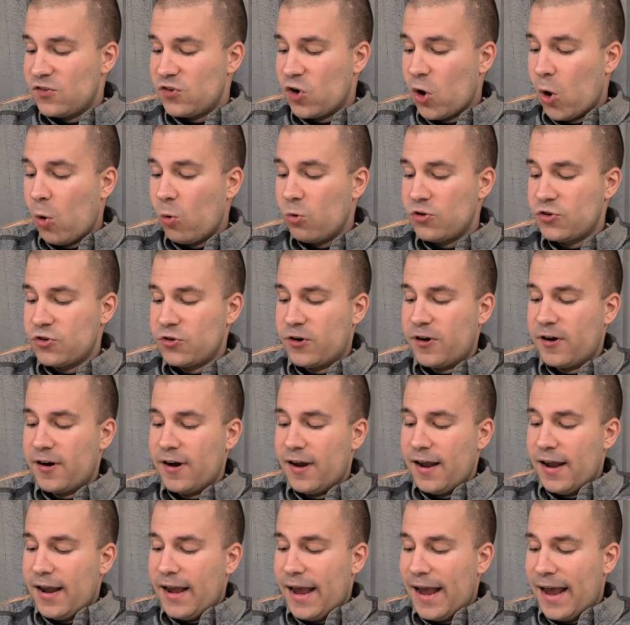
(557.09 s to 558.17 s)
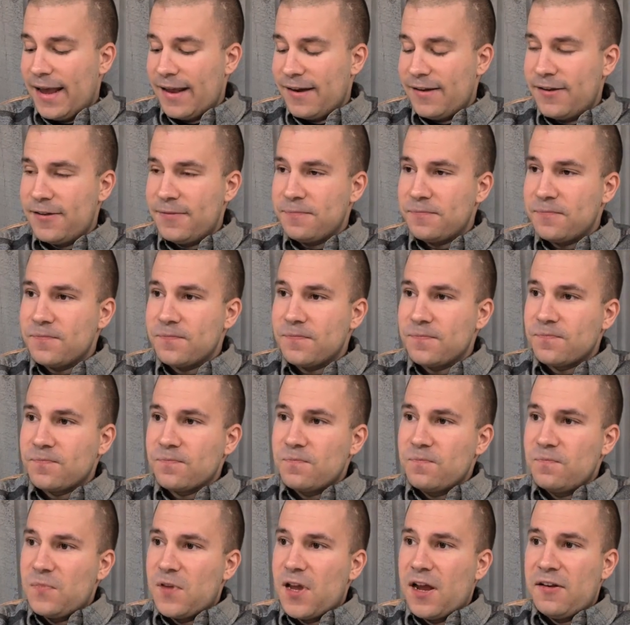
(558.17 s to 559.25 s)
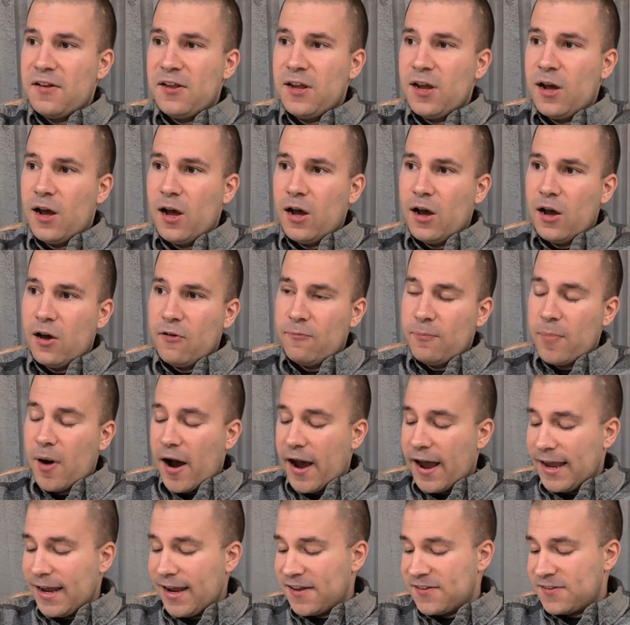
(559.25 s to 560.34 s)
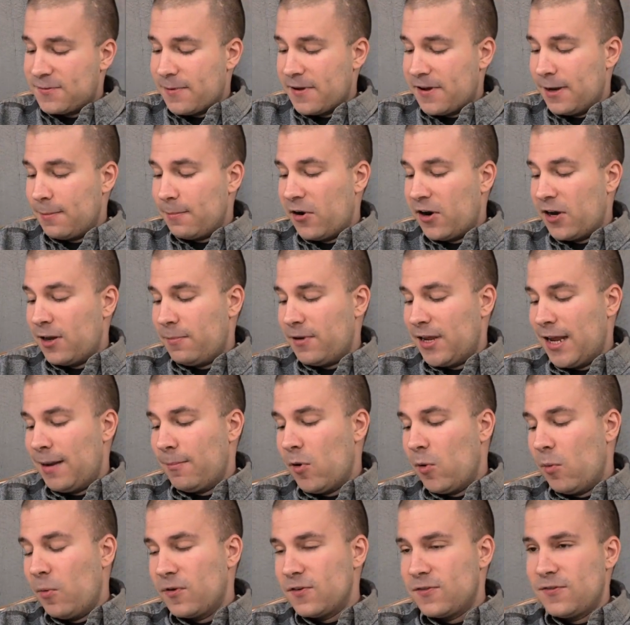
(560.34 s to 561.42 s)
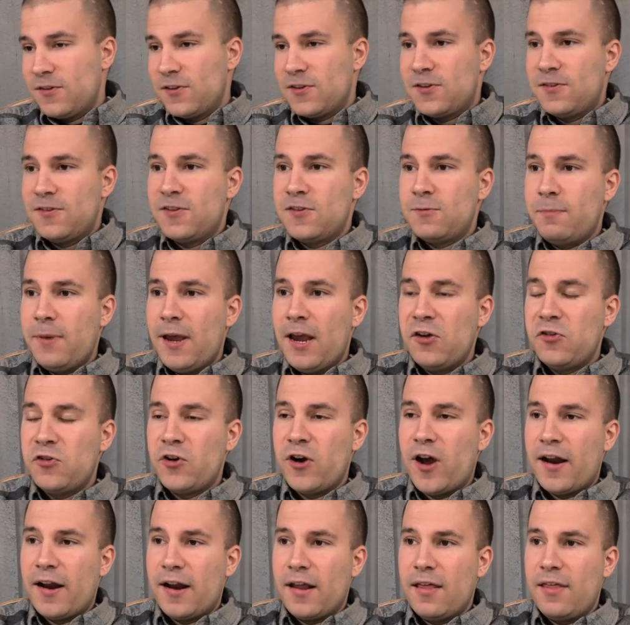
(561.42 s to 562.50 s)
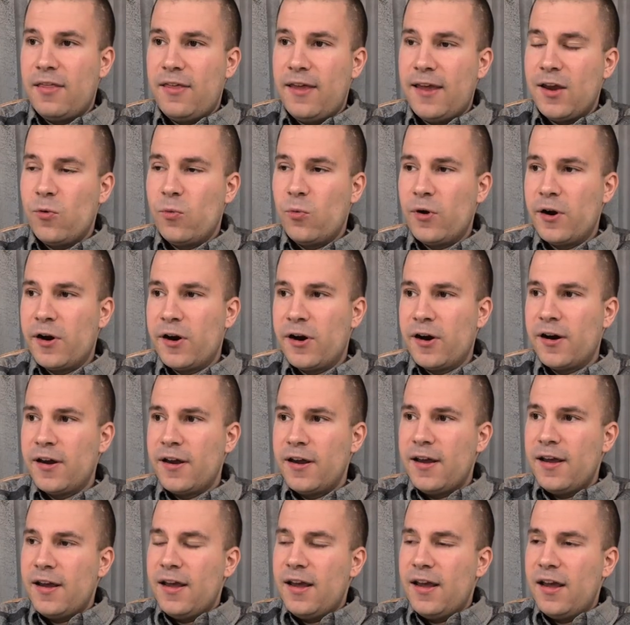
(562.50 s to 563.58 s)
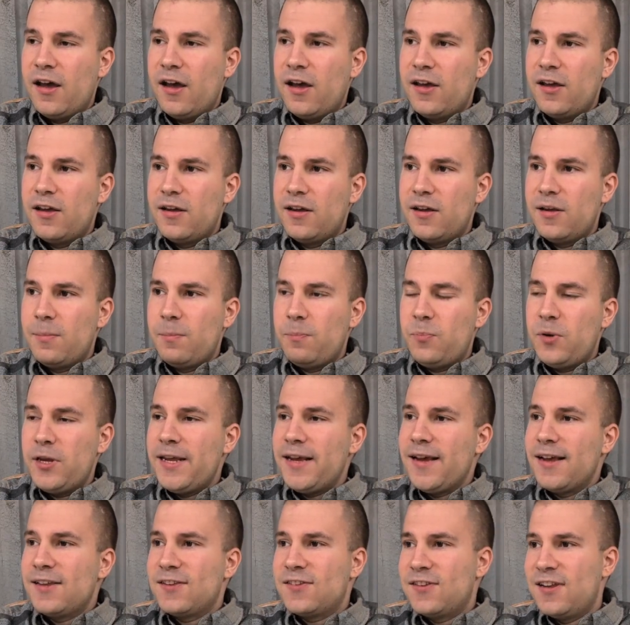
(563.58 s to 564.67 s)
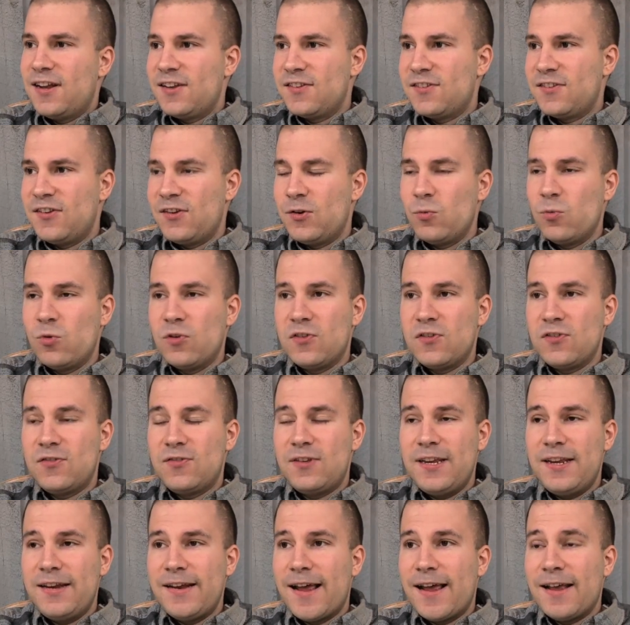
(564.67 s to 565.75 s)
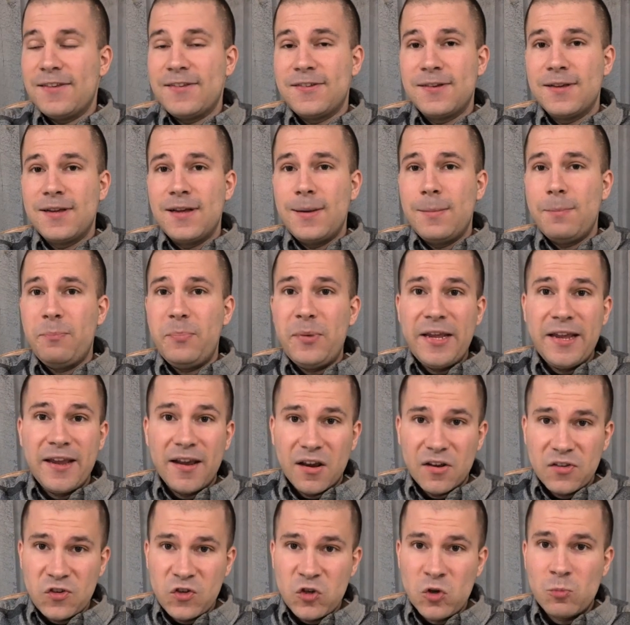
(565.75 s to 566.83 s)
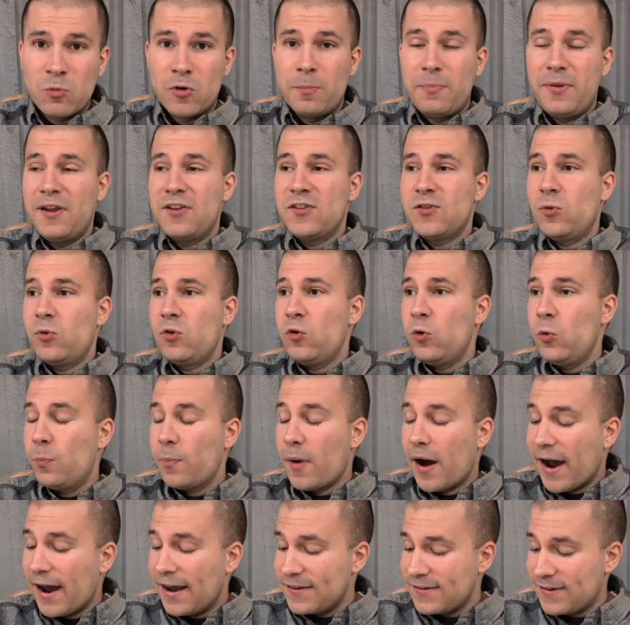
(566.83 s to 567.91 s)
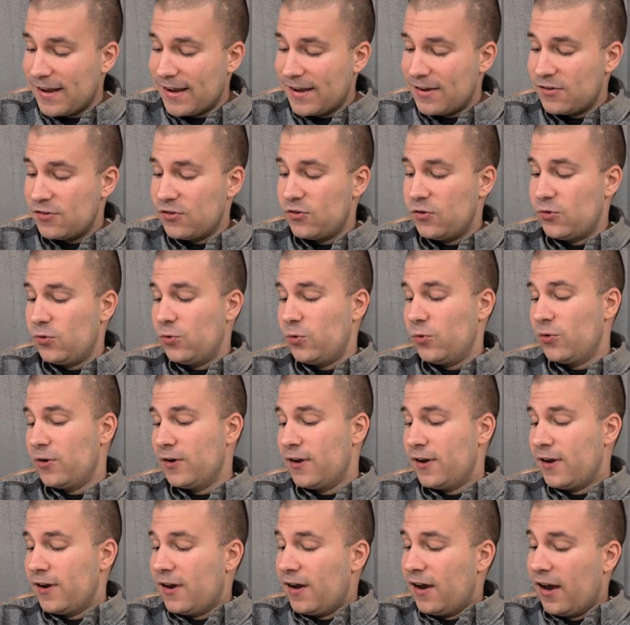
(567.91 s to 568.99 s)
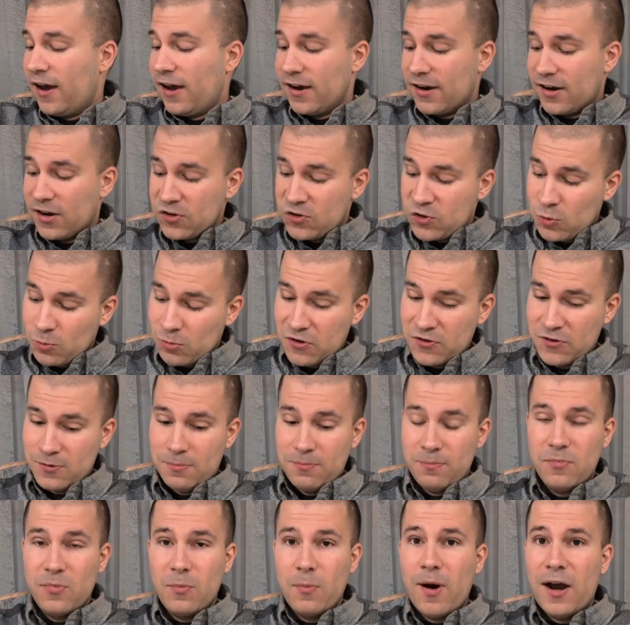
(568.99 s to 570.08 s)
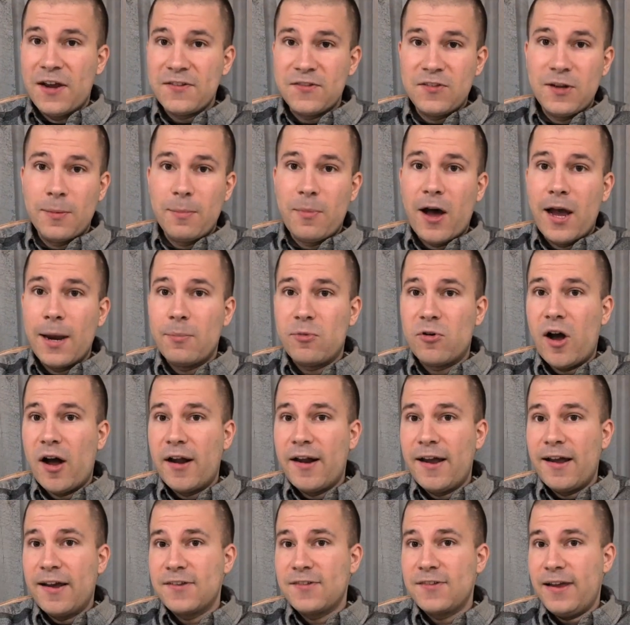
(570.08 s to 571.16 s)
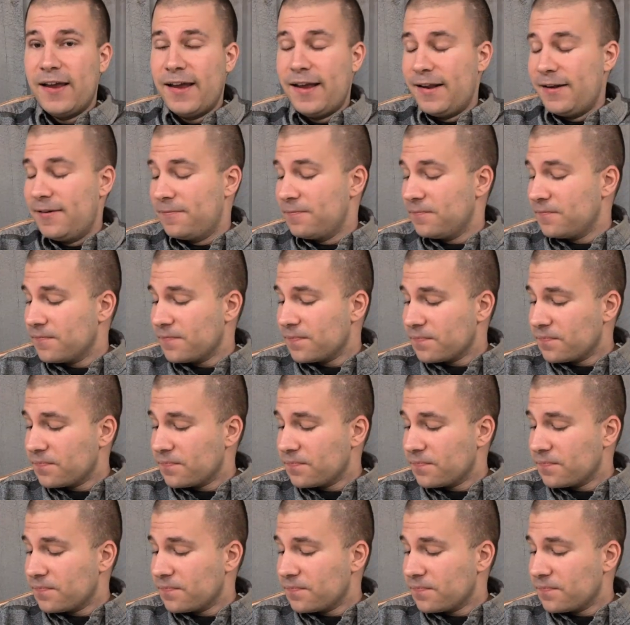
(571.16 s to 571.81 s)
culture. And the idea of buying and spending money became almost this patriotic thing where being a citizen was seen as being a consumer, being someone who buys into consumerism, buys into buying products and